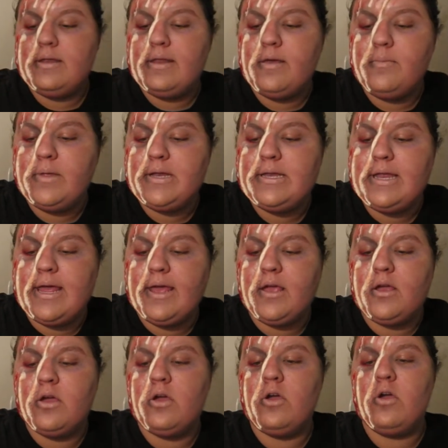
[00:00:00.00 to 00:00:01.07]
Now I'm going to
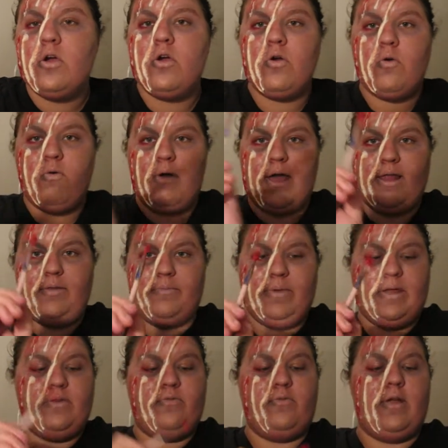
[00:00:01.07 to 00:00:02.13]
take quite a
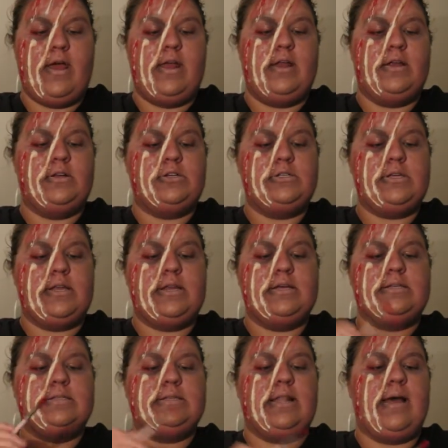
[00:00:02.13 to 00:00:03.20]
bit of red and just kind of
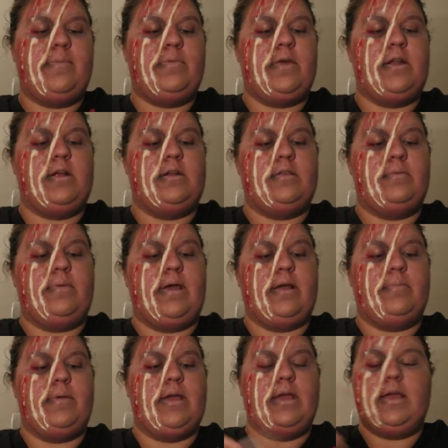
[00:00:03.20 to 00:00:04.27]
slap that onto the back
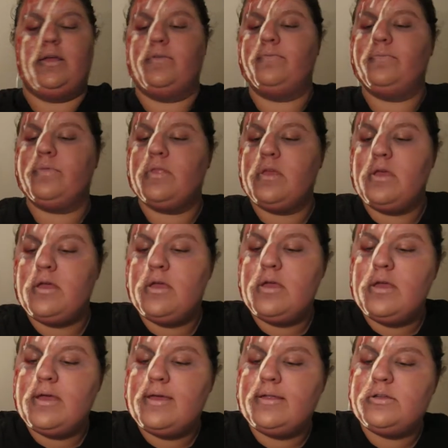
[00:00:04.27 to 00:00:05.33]
of my hand.
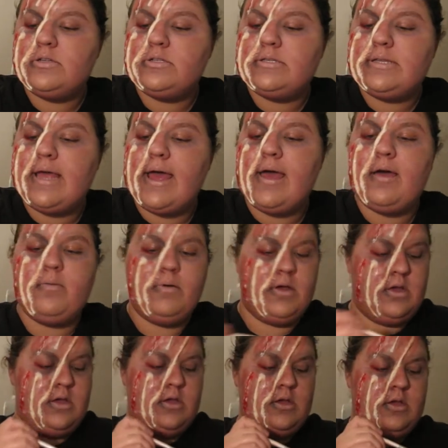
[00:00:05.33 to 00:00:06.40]
Just dab
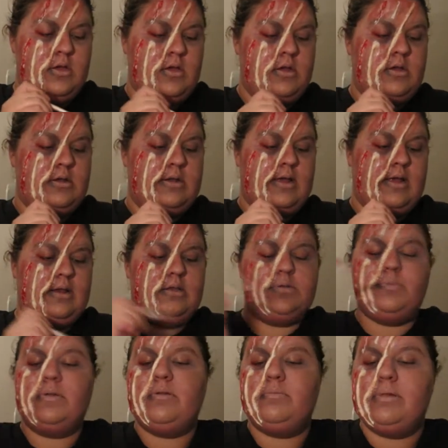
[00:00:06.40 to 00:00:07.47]

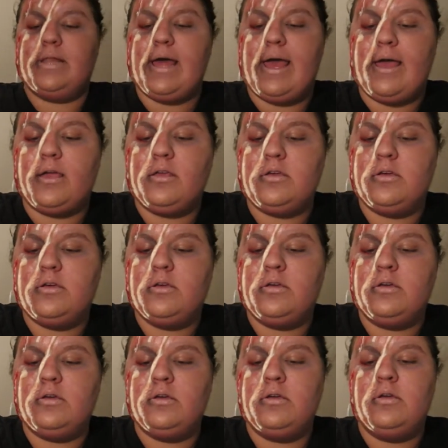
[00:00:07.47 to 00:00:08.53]
tiniest bit of black
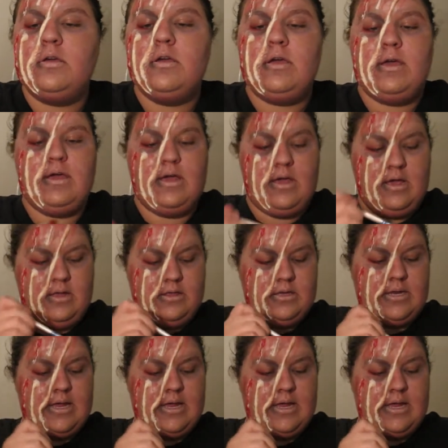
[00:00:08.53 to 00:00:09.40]
and the